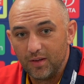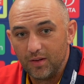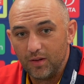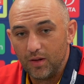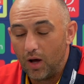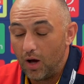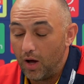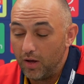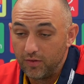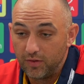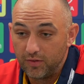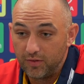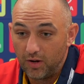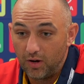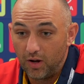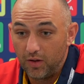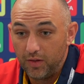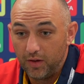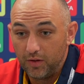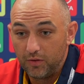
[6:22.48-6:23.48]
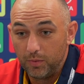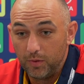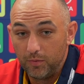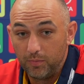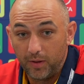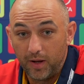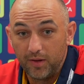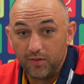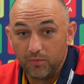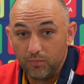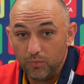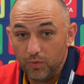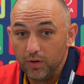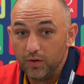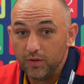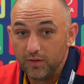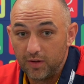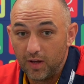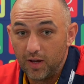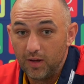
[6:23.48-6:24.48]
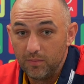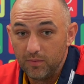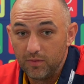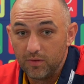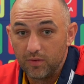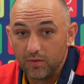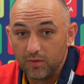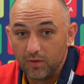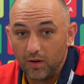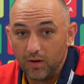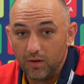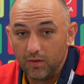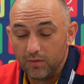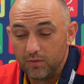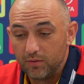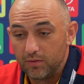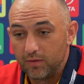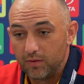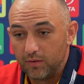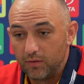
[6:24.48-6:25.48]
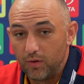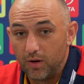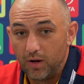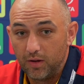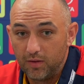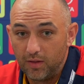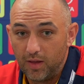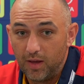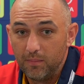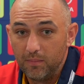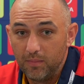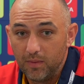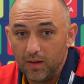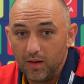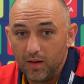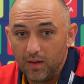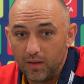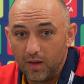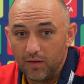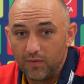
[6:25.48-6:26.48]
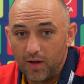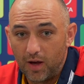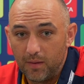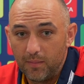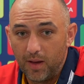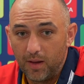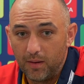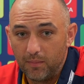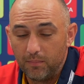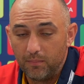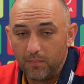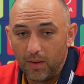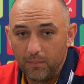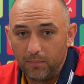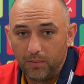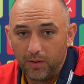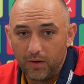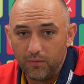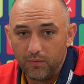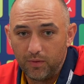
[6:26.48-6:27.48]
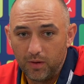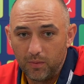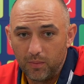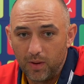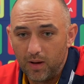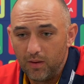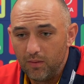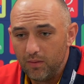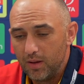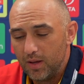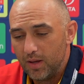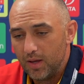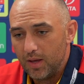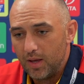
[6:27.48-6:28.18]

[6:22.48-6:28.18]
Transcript: No, as I said, I think we've played some really good teams, so credit to them. They've come out and played really well.